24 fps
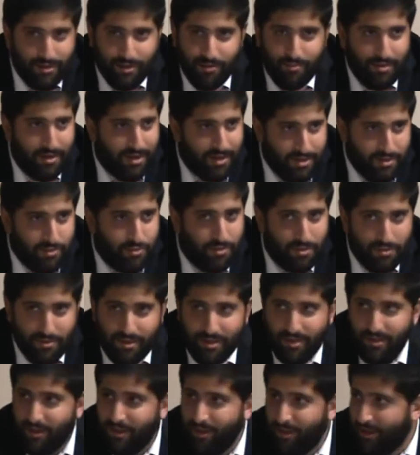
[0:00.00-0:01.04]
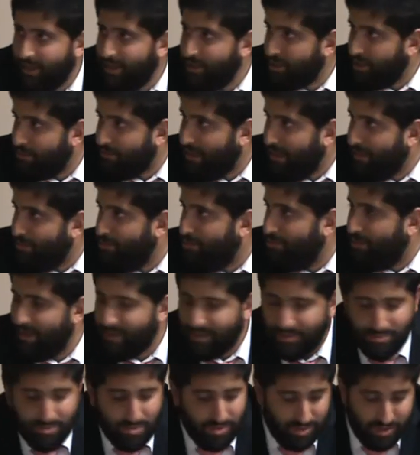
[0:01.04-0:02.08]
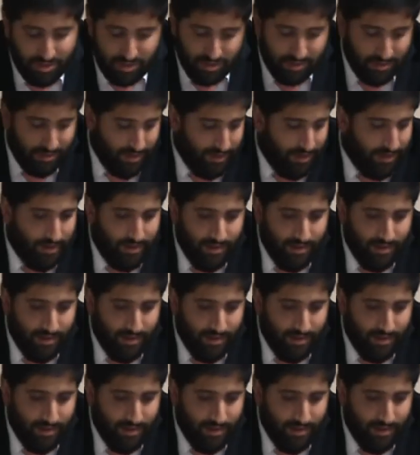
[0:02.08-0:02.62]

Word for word: their parents were Yerei Shamayim, passed with tradition,